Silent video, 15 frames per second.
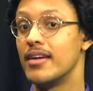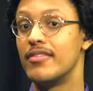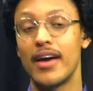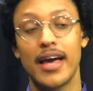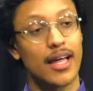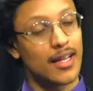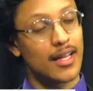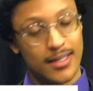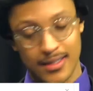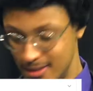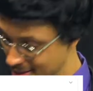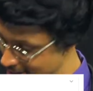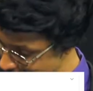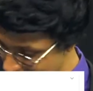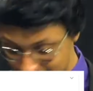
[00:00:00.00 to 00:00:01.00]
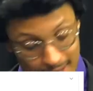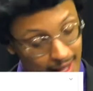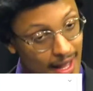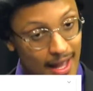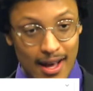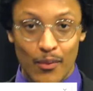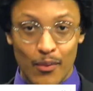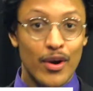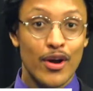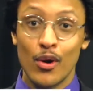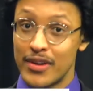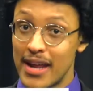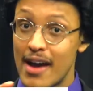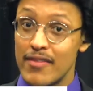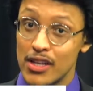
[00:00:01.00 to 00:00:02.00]
Yvette. We're
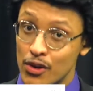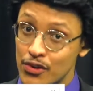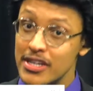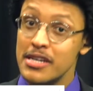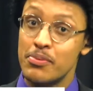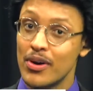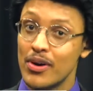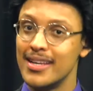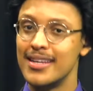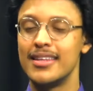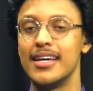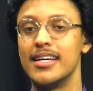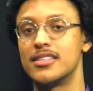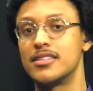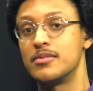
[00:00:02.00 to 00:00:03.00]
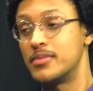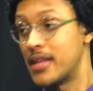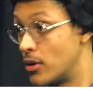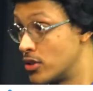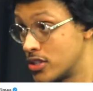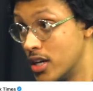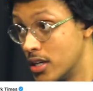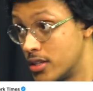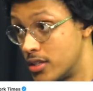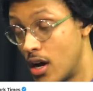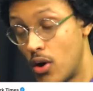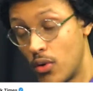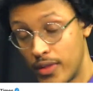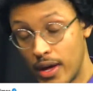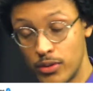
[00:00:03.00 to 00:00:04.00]
going to dive a little deeper into this. That was good,
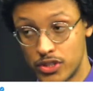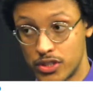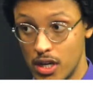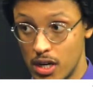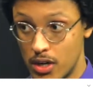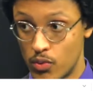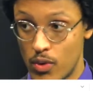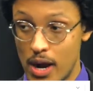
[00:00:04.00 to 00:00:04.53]
though. That was good.